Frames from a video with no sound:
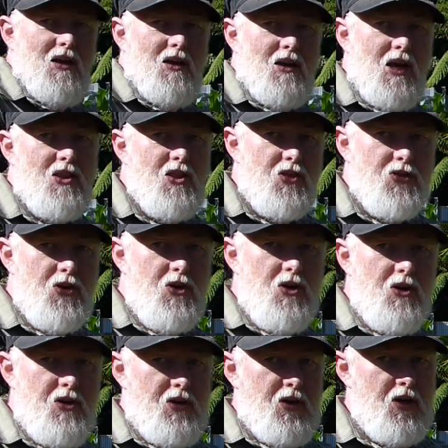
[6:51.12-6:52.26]
Now the
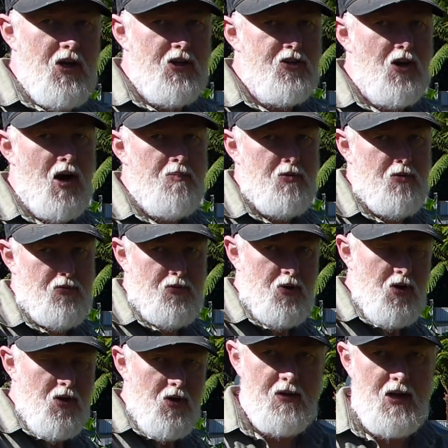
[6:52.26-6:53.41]
third type of
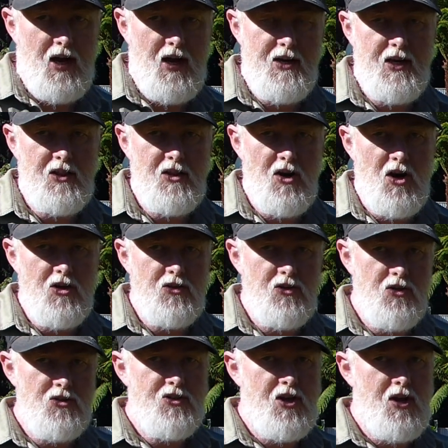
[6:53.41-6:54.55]
gardening that I
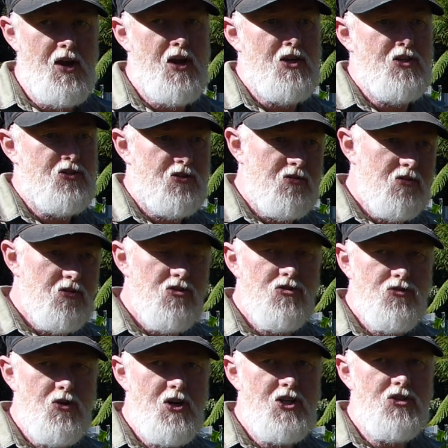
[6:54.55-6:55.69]
use here is
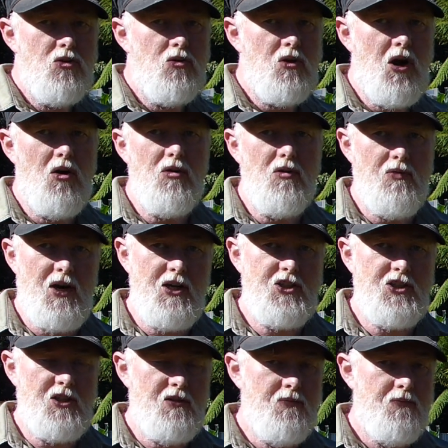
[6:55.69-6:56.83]
traditional
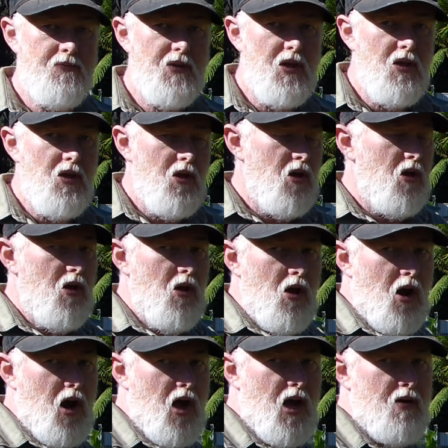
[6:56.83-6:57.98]
cultivation.
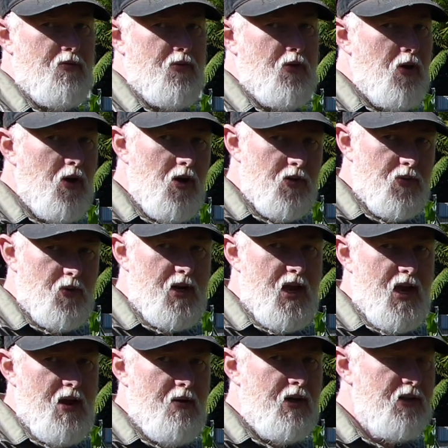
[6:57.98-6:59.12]
I have 3
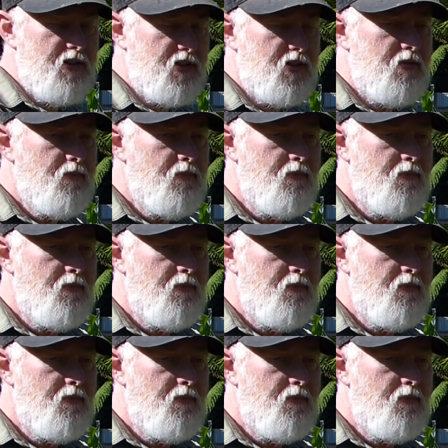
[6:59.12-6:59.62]
areas.